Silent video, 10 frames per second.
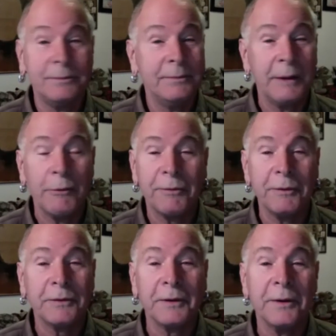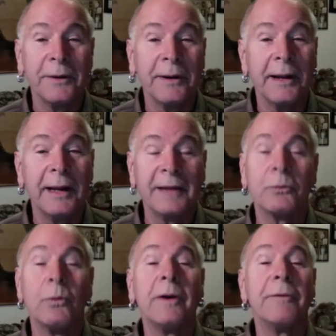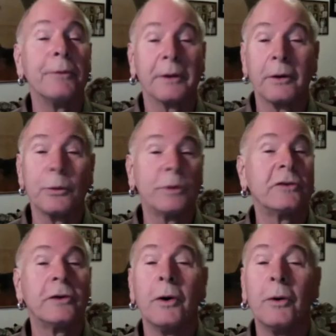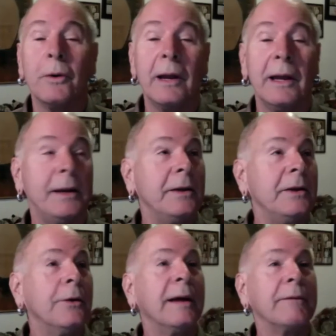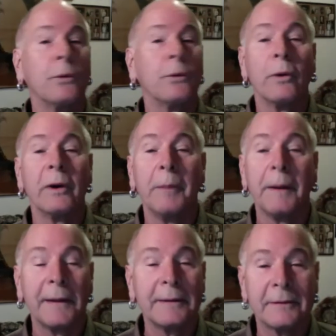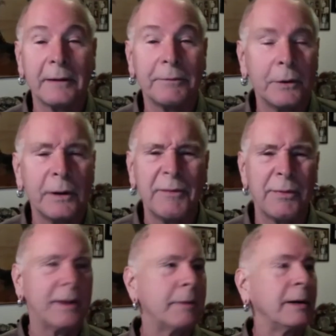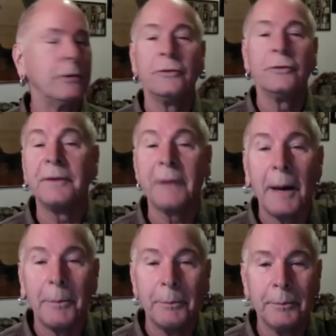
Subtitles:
they refuse to do it, and it's wonderful to go to a show and you don't have to worry about that stuff. Don't even think about who's on top.